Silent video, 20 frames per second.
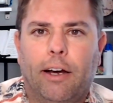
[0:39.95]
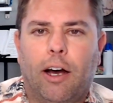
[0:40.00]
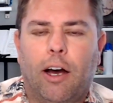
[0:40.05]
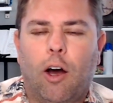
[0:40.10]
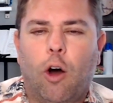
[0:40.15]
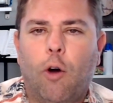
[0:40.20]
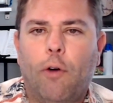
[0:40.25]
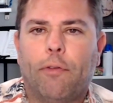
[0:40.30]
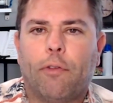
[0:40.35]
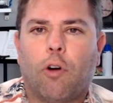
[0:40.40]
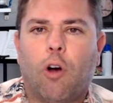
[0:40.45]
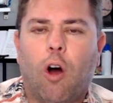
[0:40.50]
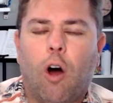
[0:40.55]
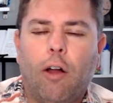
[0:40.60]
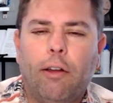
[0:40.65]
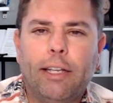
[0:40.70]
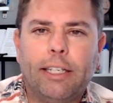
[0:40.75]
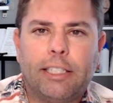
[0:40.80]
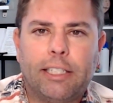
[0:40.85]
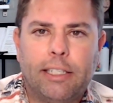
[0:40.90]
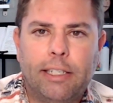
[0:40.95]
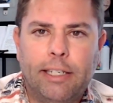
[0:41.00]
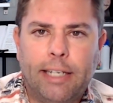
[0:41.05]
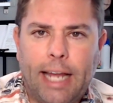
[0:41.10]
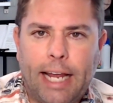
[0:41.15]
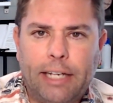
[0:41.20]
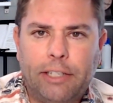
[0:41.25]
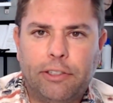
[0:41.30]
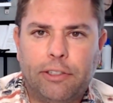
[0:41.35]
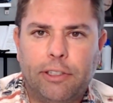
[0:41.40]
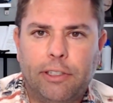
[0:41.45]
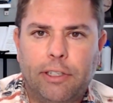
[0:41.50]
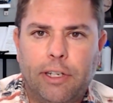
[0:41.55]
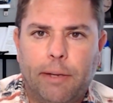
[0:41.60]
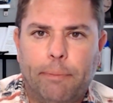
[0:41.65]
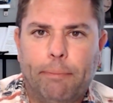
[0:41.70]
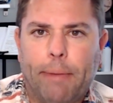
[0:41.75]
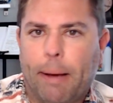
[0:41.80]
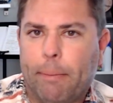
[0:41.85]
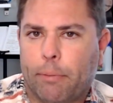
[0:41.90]
over all its nation
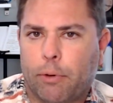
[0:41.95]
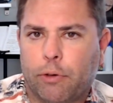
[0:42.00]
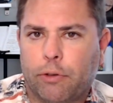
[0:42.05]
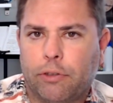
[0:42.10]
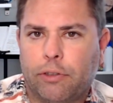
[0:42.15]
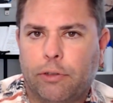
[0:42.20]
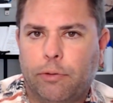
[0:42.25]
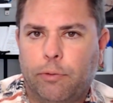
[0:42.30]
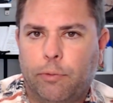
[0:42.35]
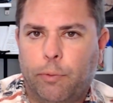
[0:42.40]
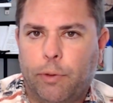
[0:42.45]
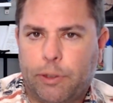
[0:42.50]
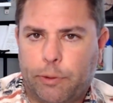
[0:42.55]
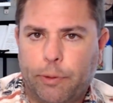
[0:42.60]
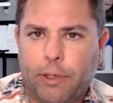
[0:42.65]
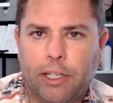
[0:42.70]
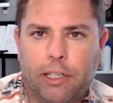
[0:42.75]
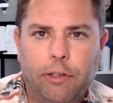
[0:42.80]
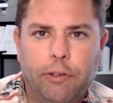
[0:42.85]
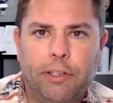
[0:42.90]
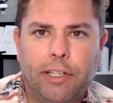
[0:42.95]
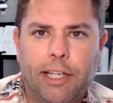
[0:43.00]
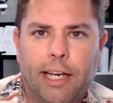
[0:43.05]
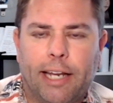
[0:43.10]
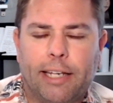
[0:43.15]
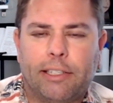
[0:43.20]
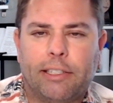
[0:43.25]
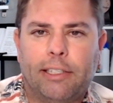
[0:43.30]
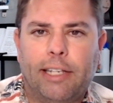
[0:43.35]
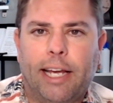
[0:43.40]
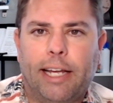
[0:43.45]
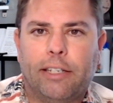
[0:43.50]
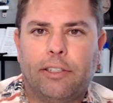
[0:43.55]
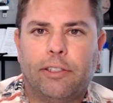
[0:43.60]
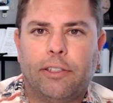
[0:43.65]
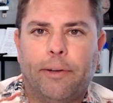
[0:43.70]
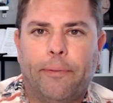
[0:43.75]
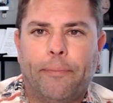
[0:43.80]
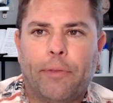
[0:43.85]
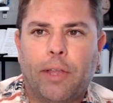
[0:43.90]
members, which would include the United States,